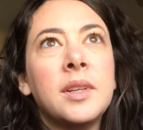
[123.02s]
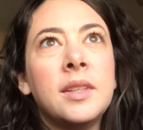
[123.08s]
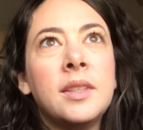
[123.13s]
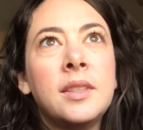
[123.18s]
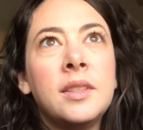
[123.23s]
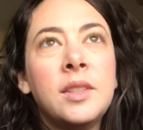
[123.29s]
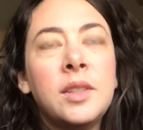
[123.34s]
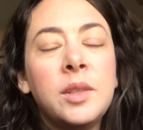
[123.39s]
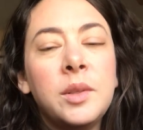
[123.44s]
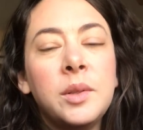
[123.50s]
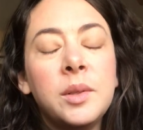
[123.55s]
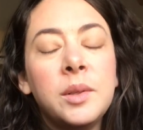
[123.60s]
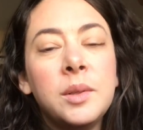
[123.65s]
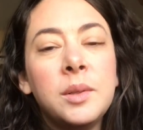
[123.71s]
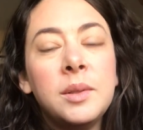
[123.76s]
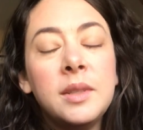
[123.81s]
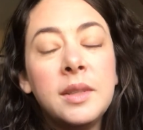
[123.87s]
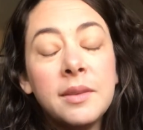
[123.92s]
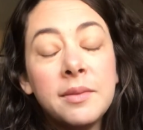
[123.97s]

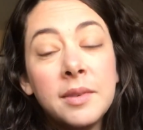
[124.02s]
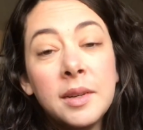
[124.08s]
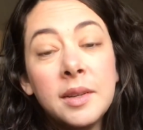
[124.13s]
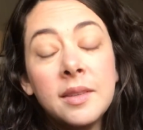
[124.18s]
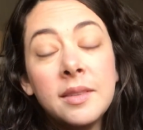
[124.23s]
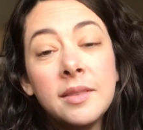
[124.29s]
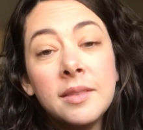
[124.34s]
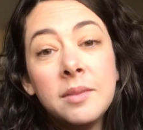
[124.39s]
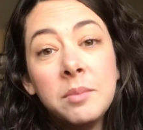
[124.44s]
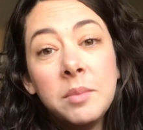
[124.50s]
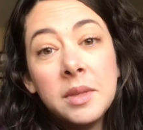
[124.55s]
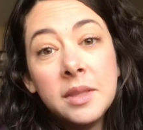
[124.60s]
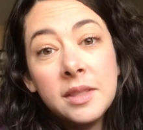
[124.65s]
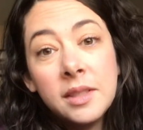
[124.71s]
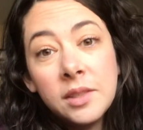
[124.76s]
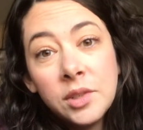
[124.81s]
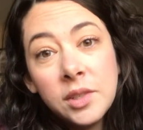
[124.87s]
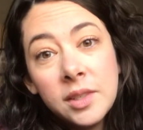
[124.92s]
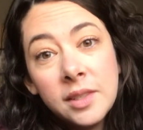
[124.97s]
into different
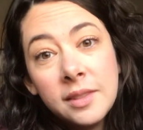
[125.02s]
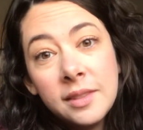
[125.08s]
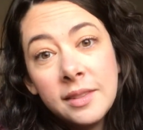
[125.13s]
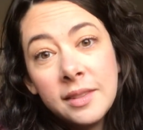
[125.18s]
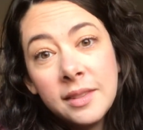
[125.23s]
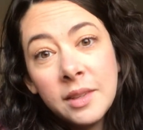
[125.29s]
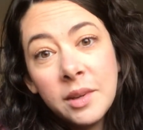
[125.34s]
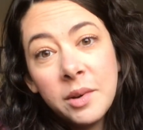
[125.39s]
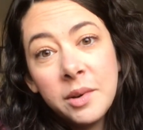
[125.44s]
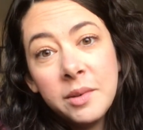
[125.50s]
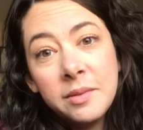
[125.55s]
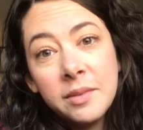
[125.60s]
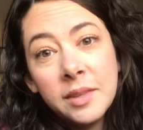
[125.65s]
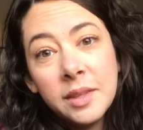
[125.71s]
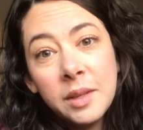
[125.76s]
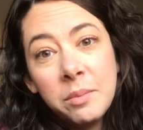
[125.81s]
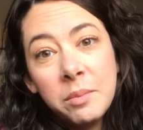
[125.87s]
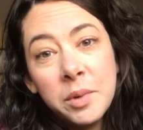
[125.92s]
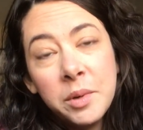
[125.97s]
positions to
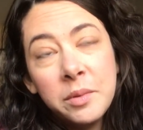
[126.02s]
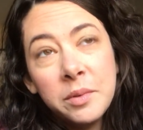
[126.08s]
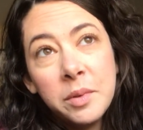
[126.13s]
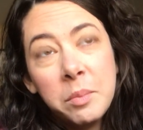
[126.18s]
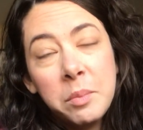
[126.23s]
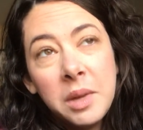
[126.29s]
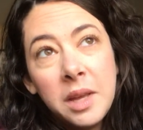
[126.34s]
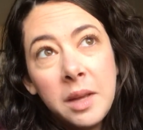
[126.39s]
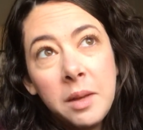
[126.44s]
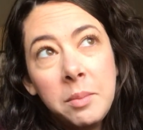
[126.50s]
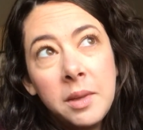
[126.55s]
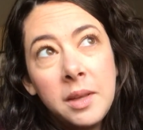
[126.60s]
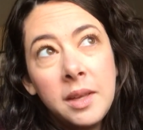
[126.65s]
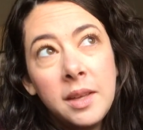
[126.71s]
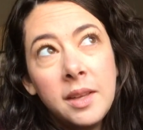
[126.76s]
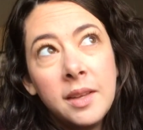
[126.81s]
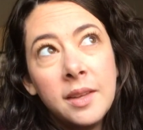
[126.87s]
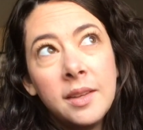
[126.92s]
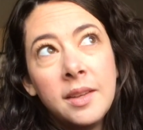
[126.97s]
hopefully move the
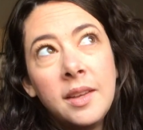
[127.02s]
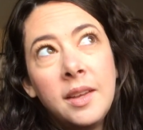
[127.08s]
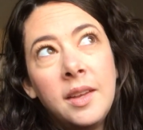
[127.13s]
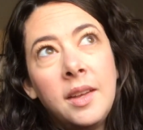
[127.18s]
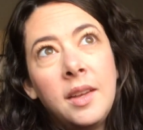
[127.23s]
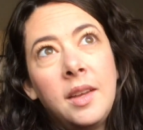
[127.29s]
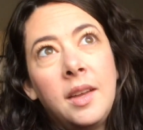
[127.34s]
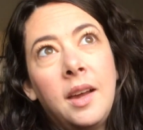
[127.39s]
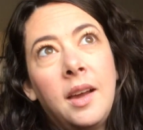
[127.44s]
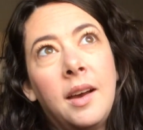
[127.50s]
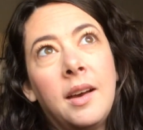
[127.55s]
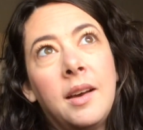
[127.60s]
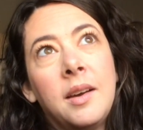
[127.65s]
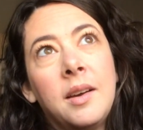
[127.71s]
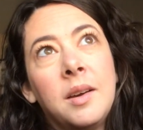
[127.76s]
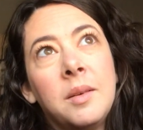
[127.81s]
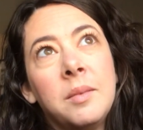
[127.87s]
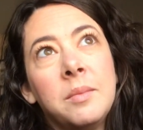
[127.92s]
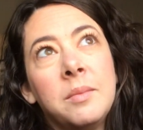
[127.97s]
baby.
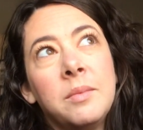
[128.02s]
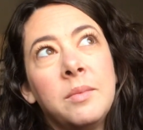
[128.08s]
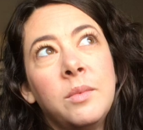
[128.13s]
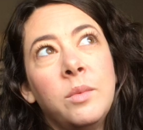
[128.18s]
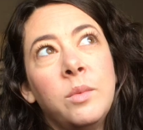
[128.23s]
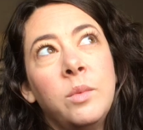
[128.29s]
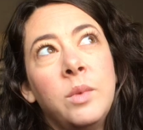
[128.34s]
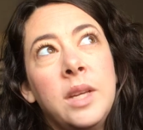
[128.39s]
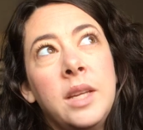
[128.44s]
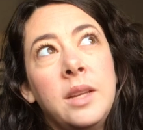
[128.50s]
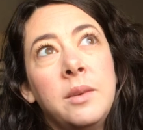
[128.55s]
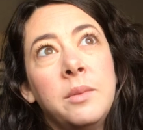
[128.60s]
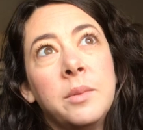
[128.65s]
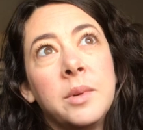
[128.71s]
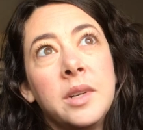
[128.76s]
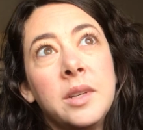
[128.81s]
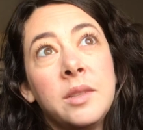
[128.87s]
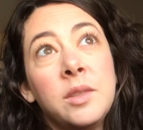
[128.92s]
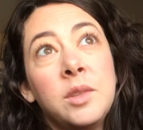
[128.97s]
We
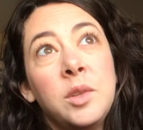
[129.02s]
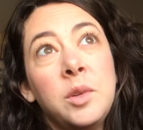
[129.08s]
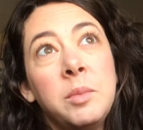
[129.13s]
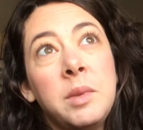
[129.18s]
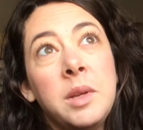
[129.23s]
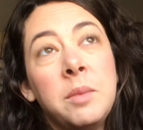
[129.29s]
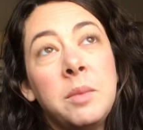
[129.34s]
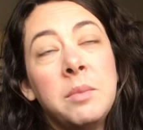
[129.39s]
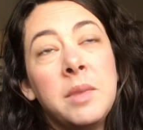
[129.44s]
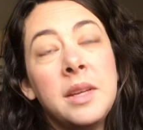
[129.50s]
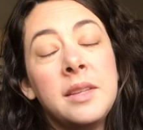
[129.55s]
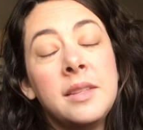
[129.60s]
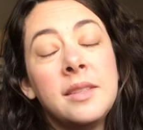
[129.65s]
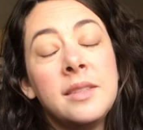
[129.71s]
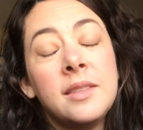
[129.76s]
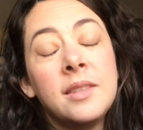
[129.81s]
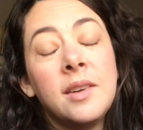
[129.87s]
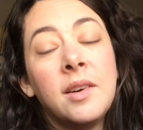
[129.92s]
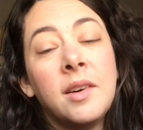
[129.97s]
were assuming
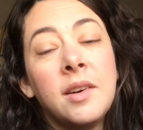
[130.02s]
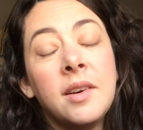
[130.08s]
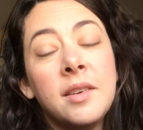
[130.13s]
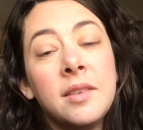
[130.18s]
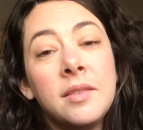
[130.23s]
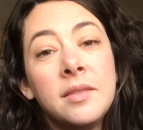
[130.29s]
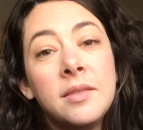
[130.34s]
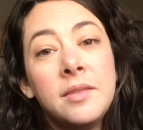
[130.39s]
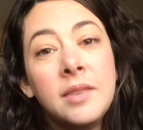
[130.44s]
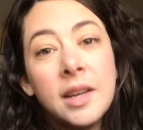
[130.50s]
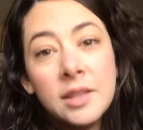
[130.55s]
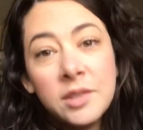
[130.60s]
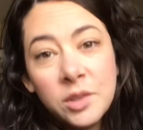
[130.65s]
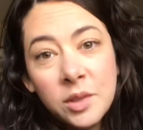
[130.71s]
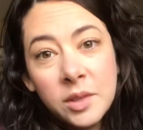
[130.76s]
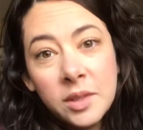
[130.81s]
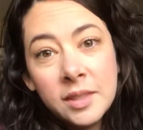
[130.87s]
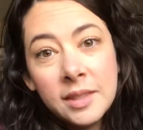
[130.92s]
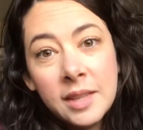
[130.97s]
based on
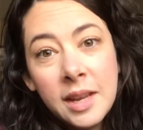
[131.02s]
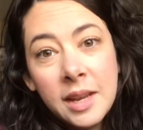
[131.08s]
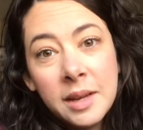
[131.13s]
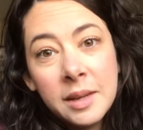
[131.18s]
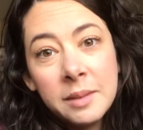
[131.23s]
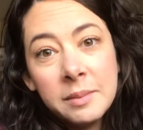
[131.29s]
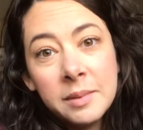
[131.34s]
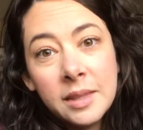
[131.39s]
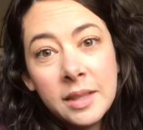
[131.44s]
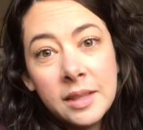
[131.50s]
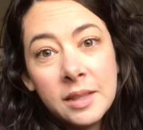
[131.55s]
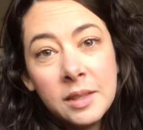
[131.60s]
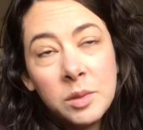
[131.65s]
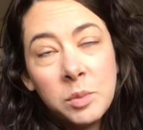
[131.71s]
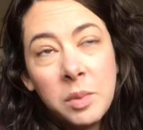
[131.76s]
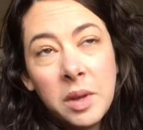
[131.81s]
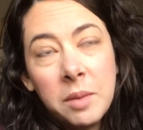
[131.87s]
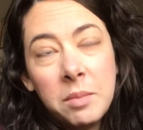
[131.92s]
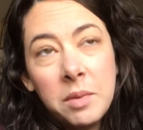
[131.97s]
vaginal exams that this
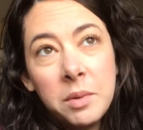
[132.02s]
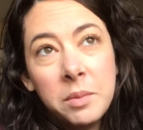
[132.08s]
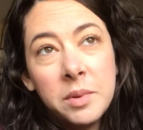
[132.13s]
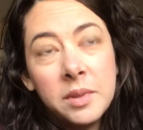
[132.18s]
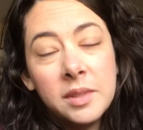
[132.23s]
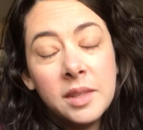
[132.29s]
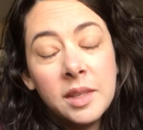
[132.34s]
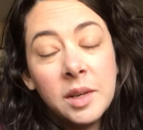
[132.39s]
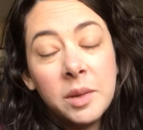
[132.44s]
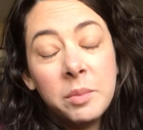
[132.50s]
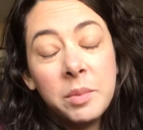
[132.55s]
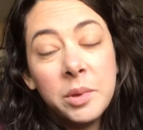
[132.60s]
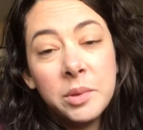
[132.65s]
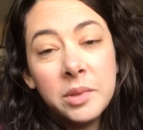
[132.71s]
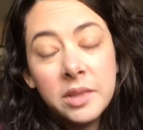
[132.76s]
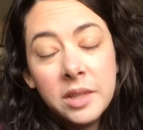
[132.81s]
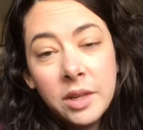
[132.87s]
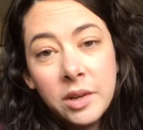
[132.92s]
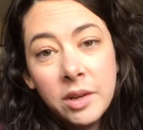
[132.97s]
baby was in a
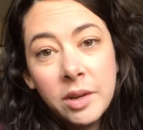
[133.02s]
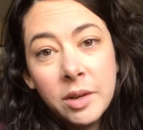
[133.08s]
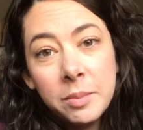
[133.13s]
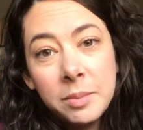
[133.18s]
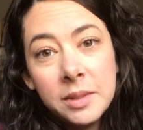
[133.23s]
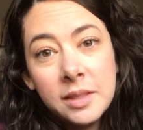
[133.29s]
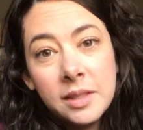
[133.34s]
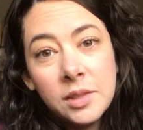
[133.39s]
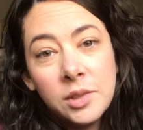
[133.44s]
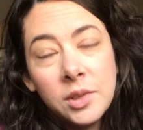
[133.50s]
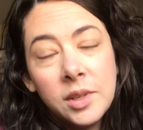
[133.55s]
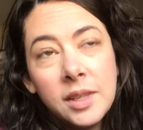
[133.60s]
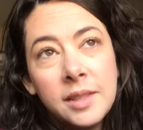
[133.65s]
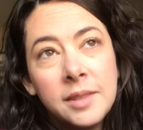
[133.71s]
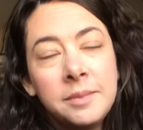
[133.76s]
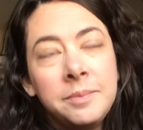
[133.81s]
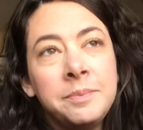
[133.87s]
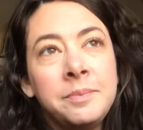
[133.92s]
posterior position.